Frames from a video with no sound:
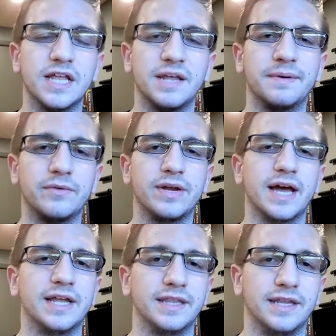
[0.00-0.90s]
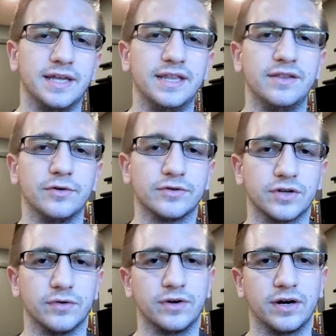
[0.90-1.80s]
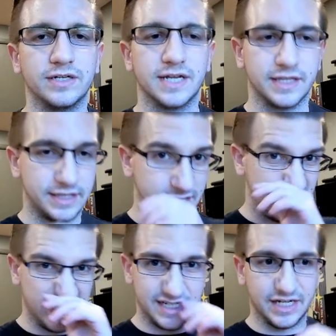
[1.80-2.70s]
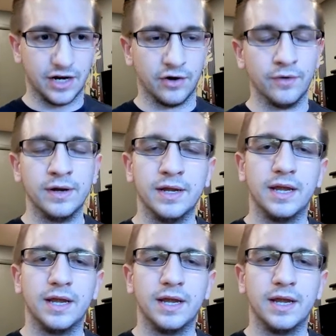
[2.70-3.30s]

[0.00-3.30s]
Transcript: Let me know what you got in those code cards on the TCGO.